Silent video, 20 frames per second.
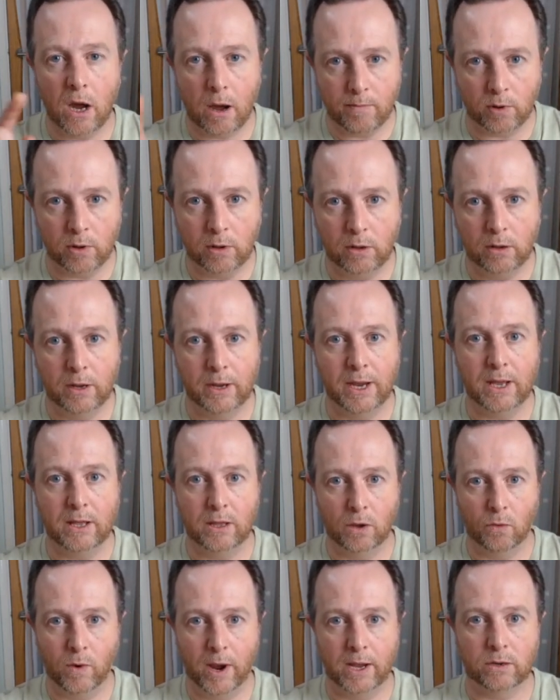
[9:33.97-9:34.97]
Double
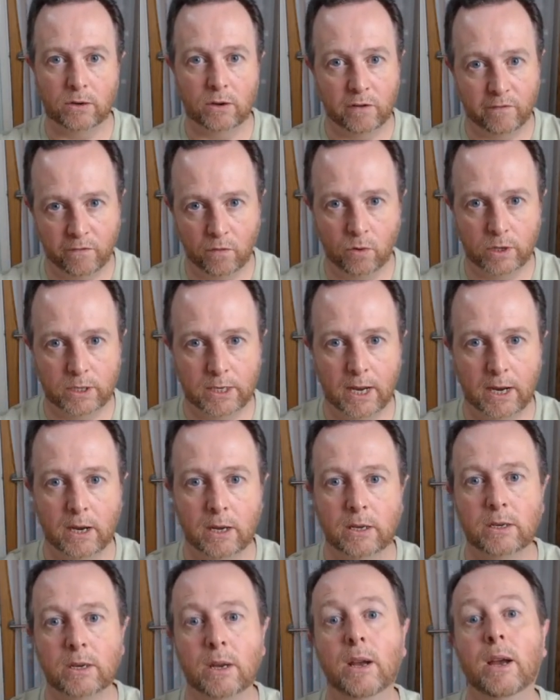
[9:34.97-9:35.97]
in the wet, so it's 4
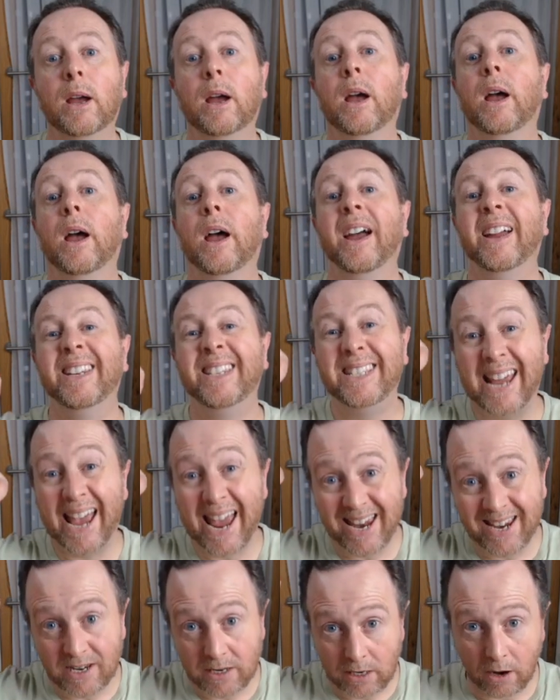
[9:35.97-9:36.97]
seconds.
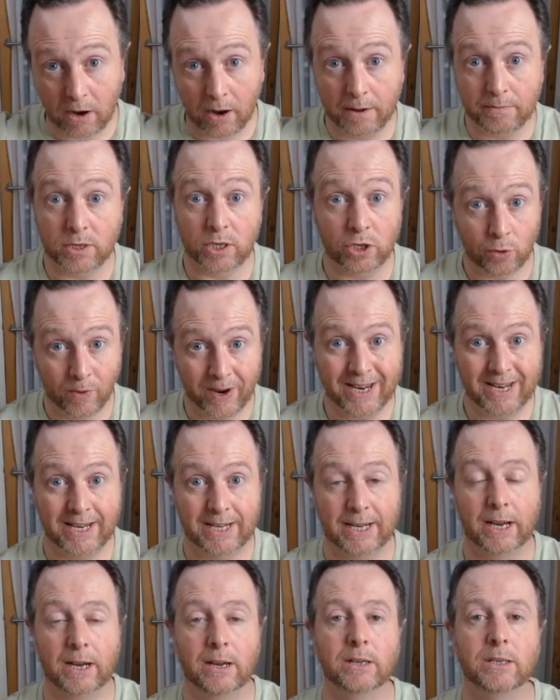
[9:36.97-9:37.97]
10 times, so
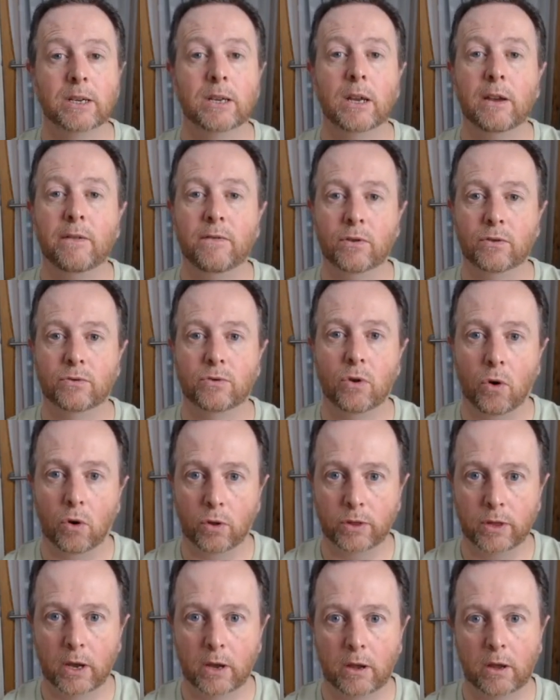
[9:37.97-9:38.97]
20 seconds if you're
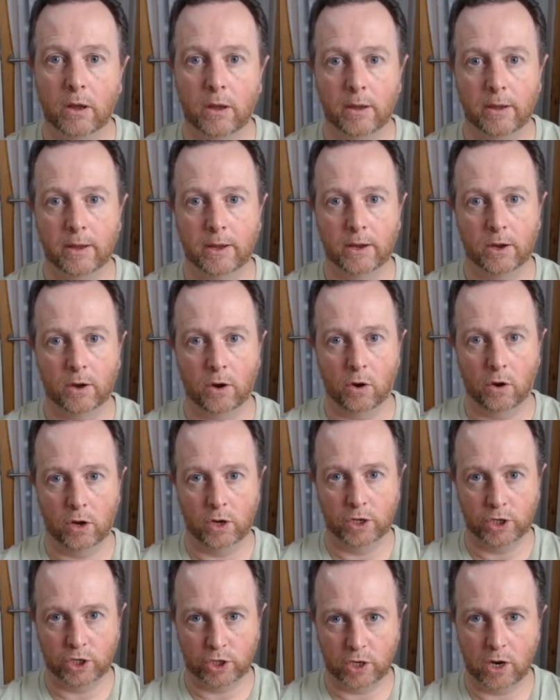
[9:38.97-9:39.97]
on
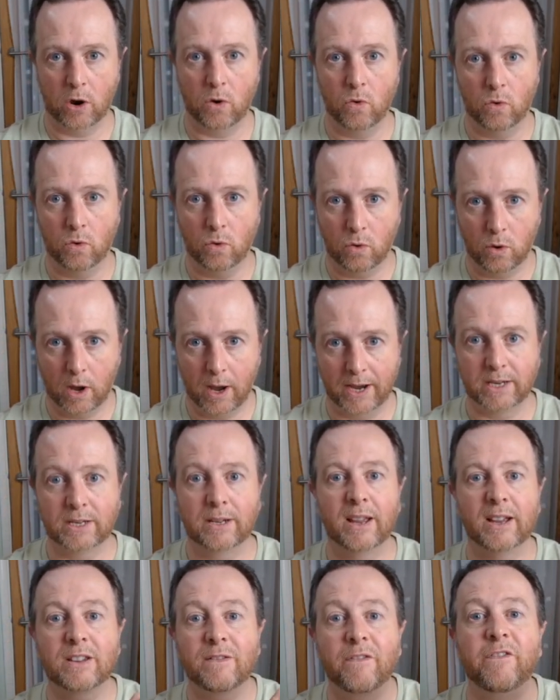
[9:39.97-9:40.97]
snow or
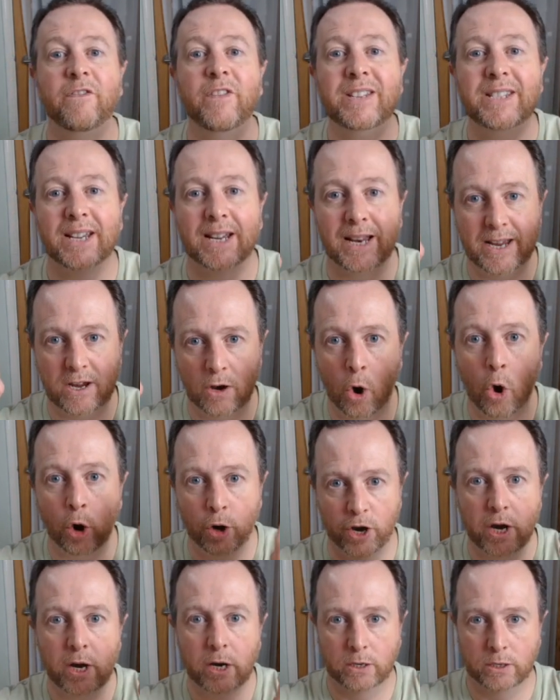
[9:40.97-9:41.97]
ice. That's physically
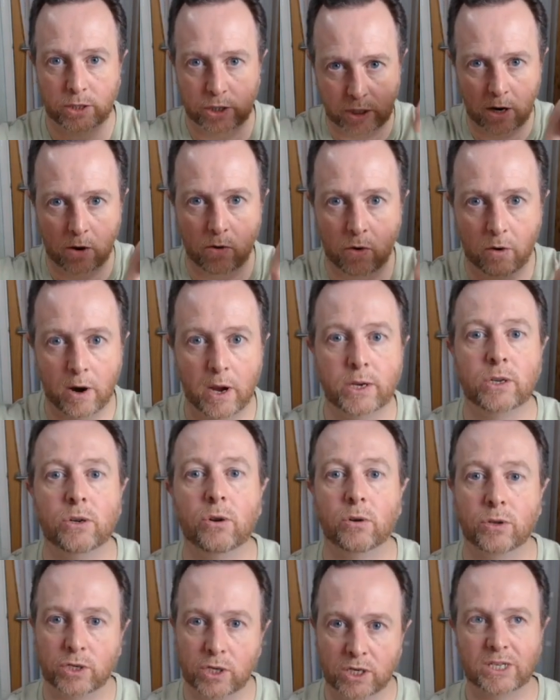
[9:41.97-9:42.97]
on snow or
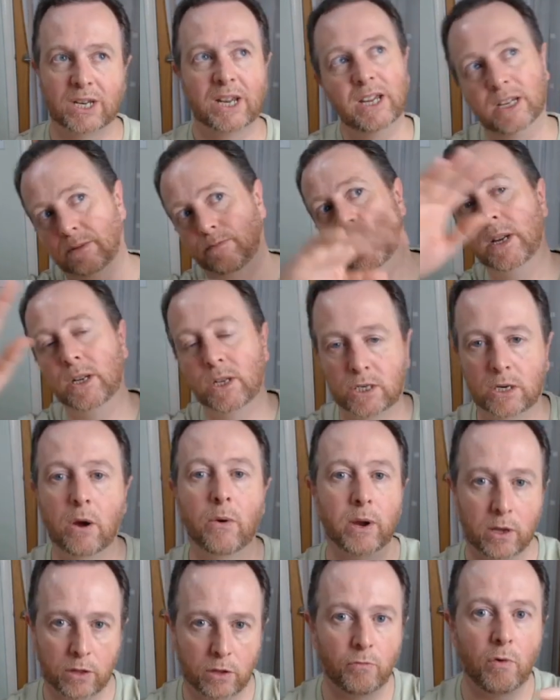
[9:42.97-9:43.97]
ice, not just it's been
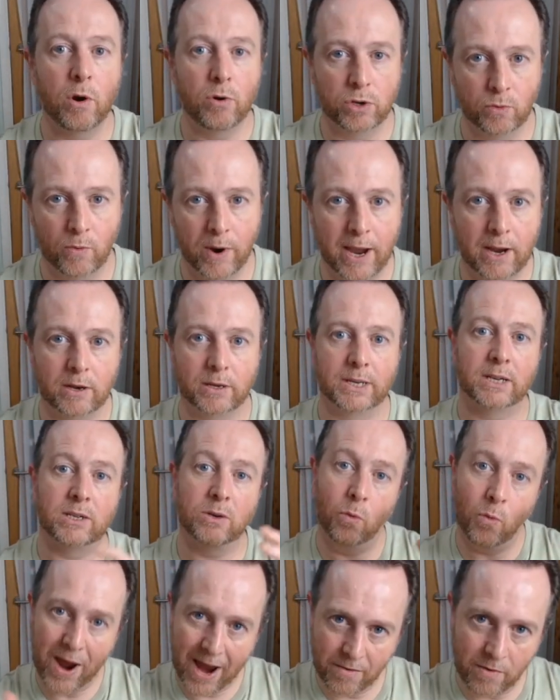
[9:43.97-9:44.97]
snowing and the roads are wet, because
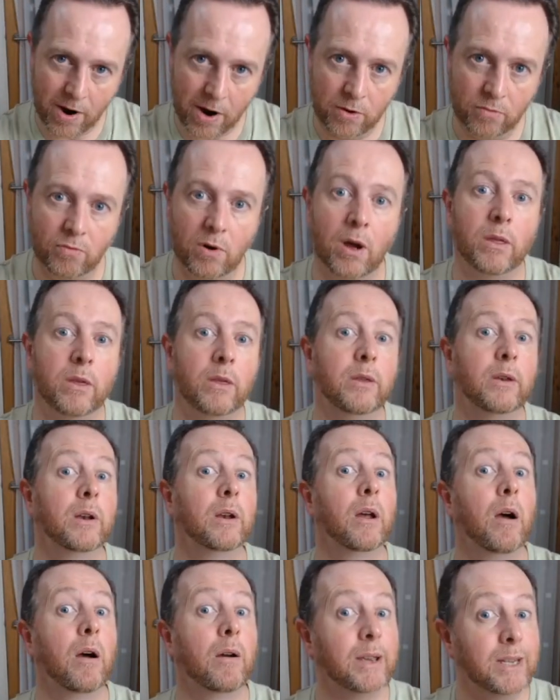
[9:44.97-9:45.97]
that's a wet road rather
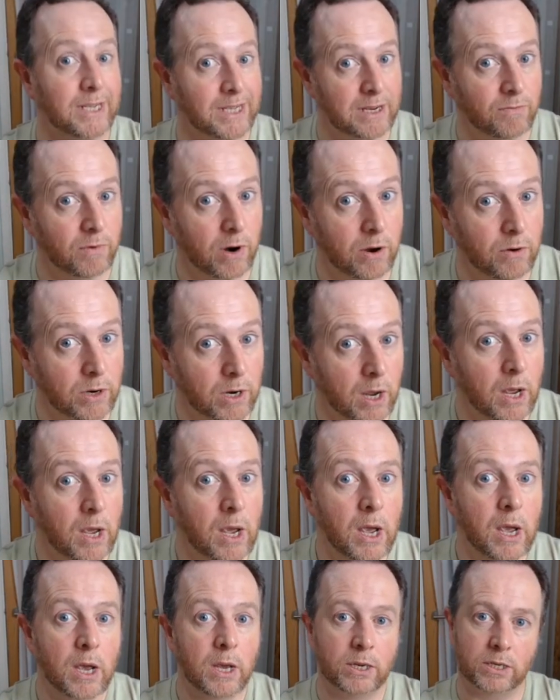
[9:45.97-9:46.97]
than an icy road.
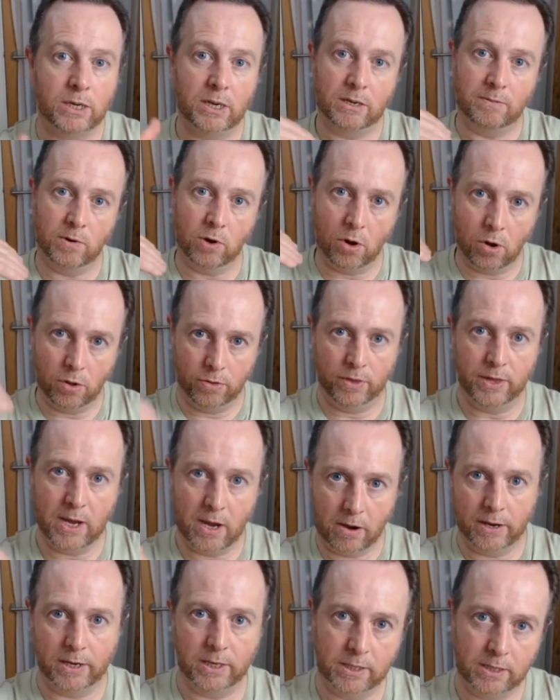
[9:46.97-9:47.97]
So you need to be
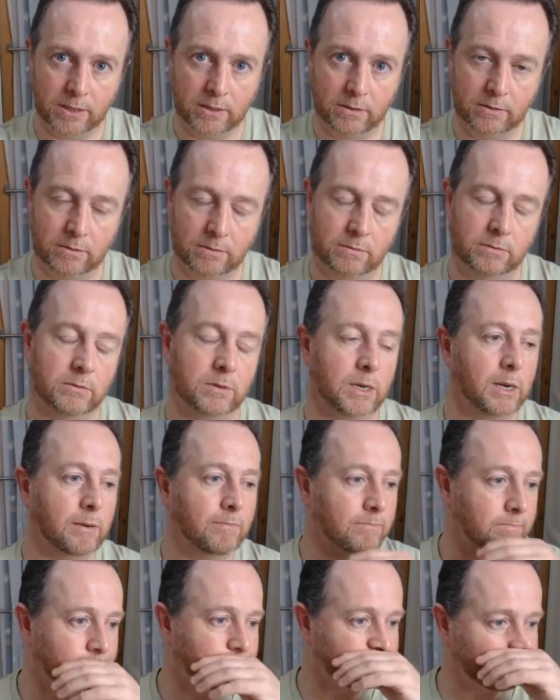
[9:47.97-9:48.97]
on the ice.
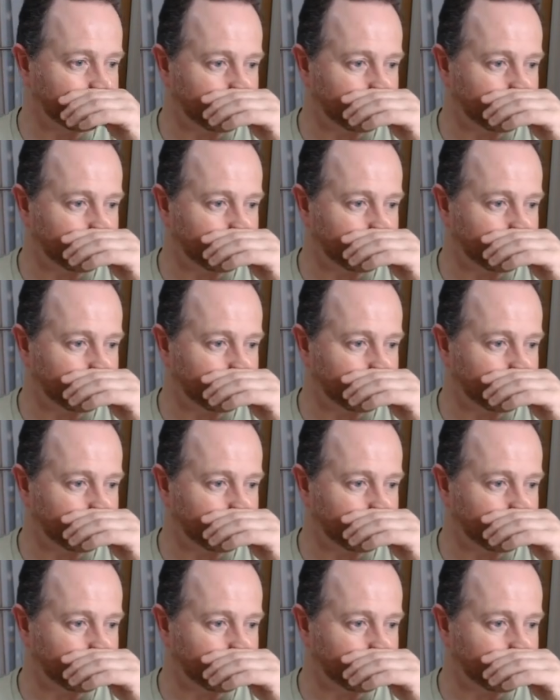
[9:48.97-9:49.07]
Okay.